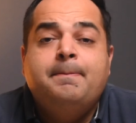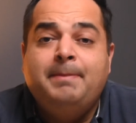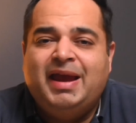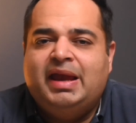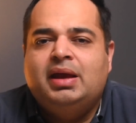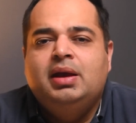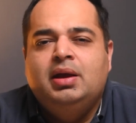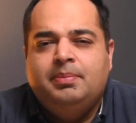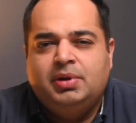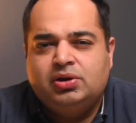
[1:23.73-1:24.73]
may
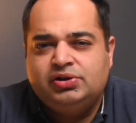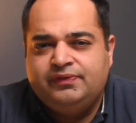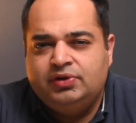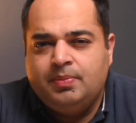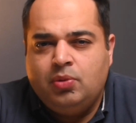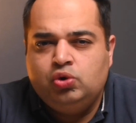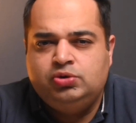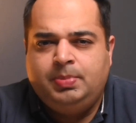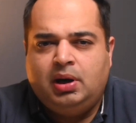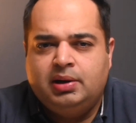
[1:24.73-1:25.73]
because for the
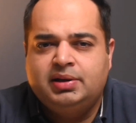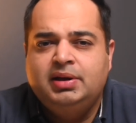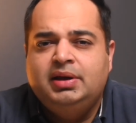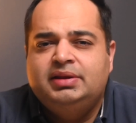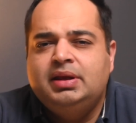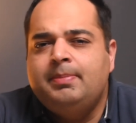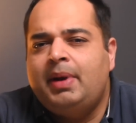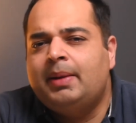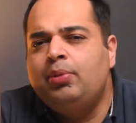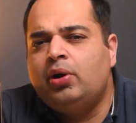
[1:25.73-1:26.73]
most part the
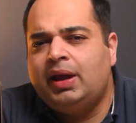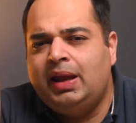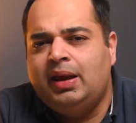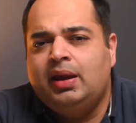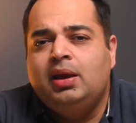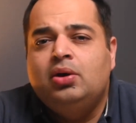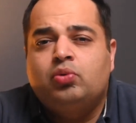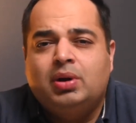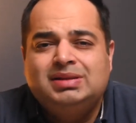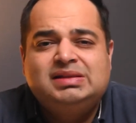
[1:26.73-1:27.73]
MacBook Air
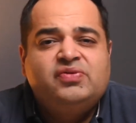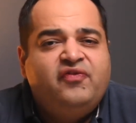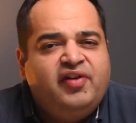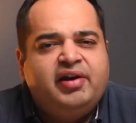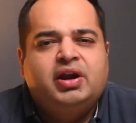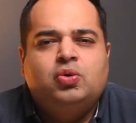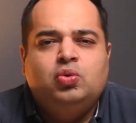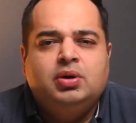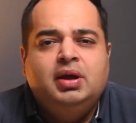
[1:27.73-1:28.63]
runs very cool